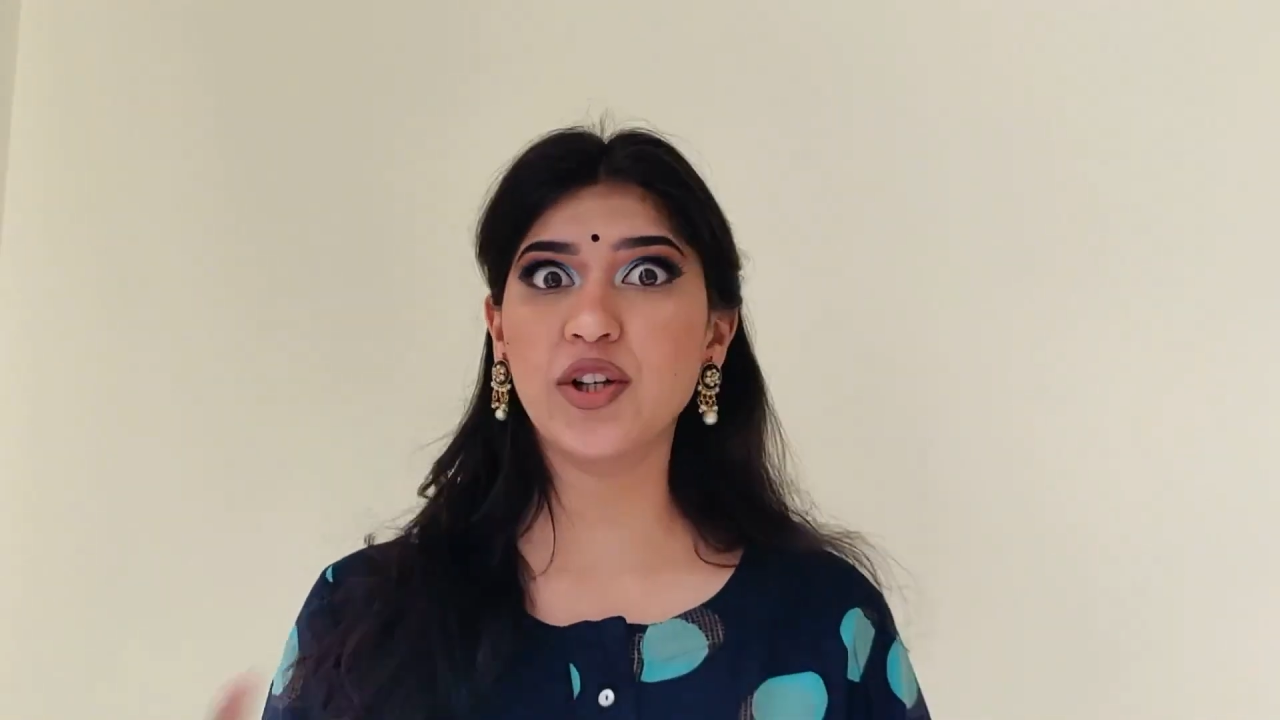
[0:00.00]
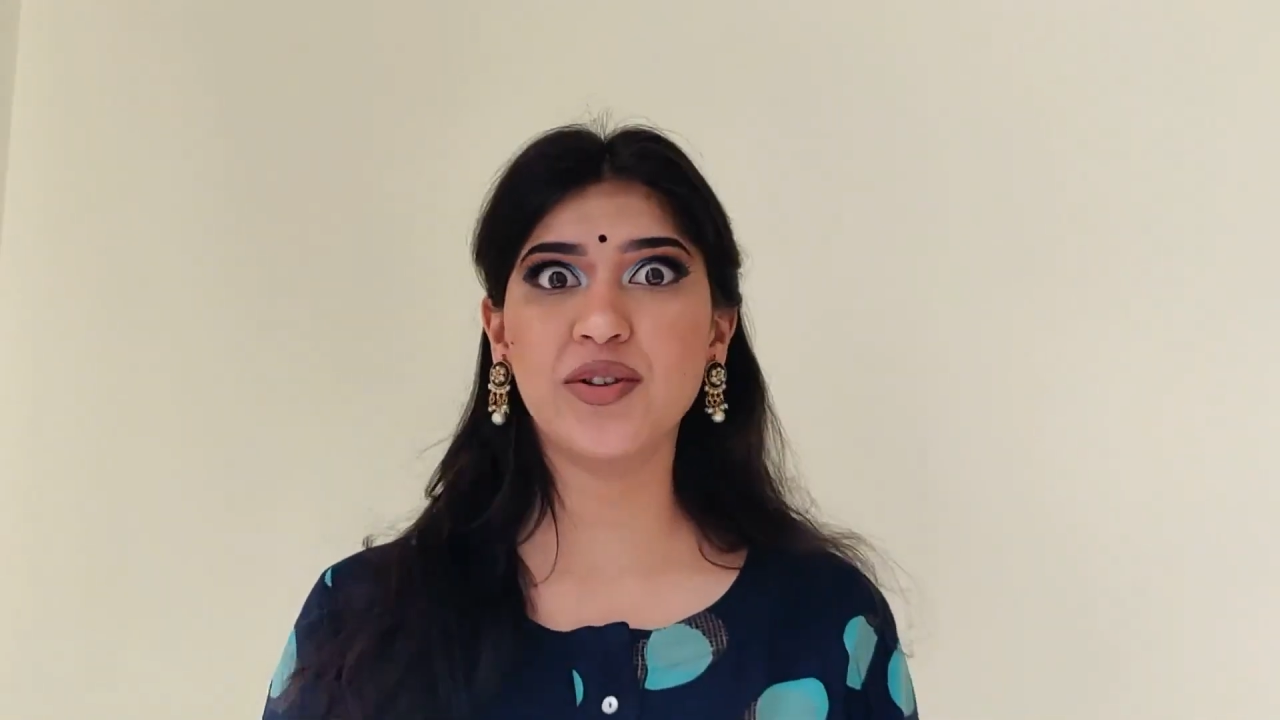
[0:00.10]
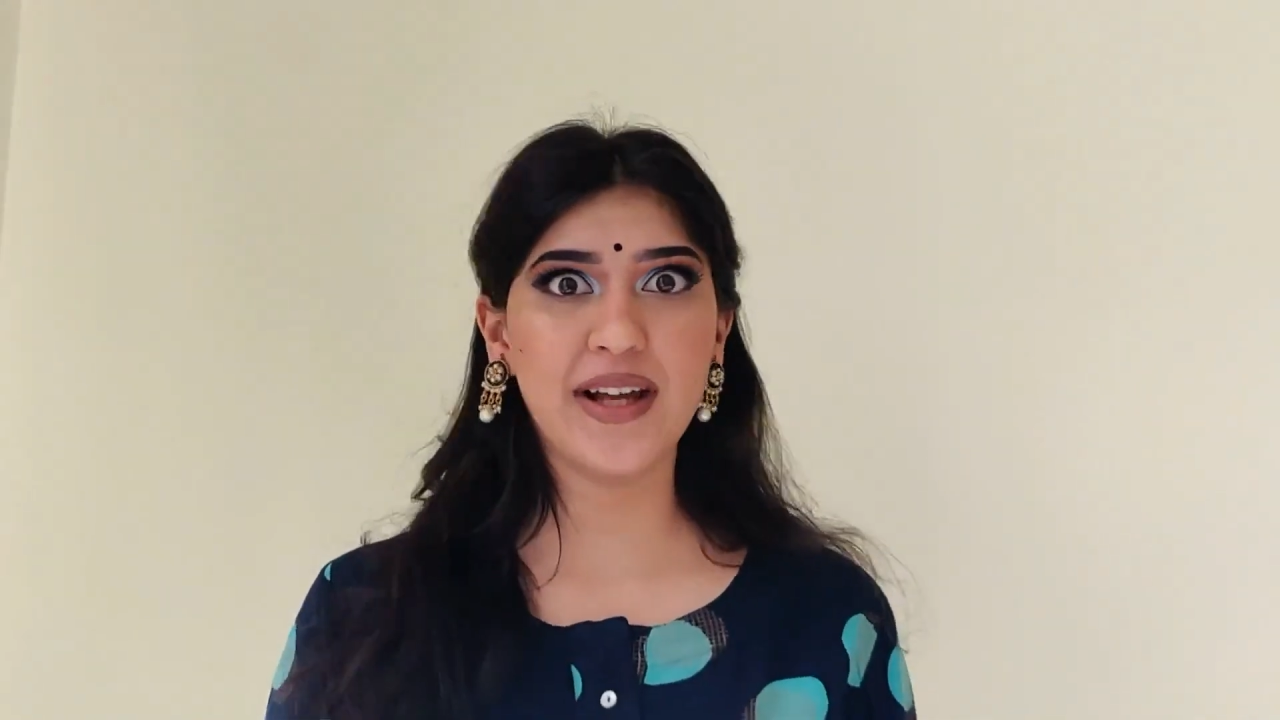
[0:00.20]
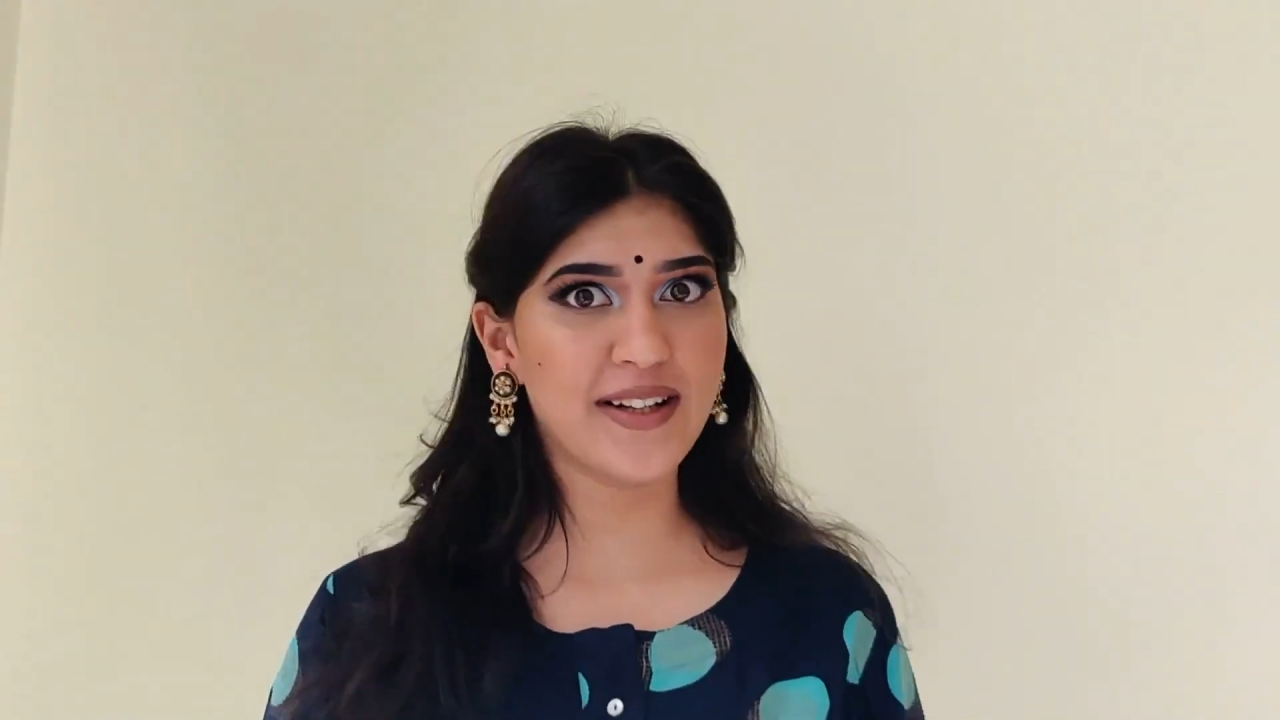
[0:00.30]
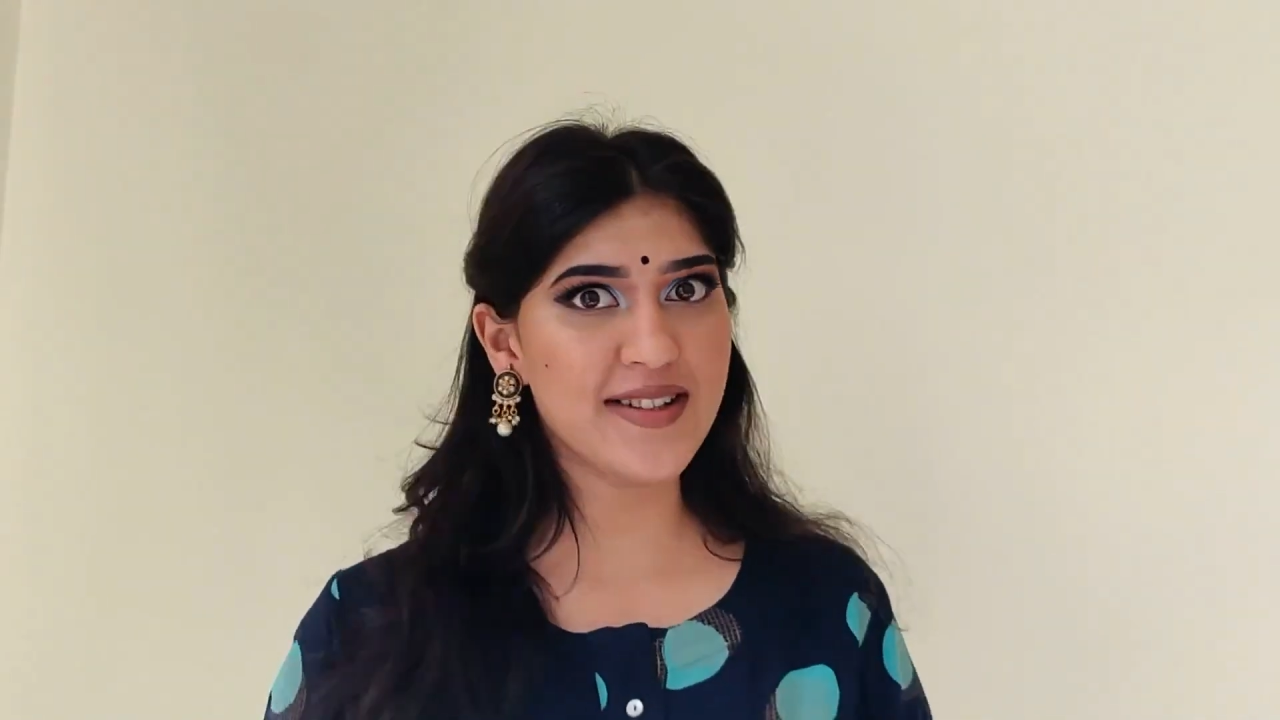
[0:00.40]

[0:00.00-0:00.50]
you'd like to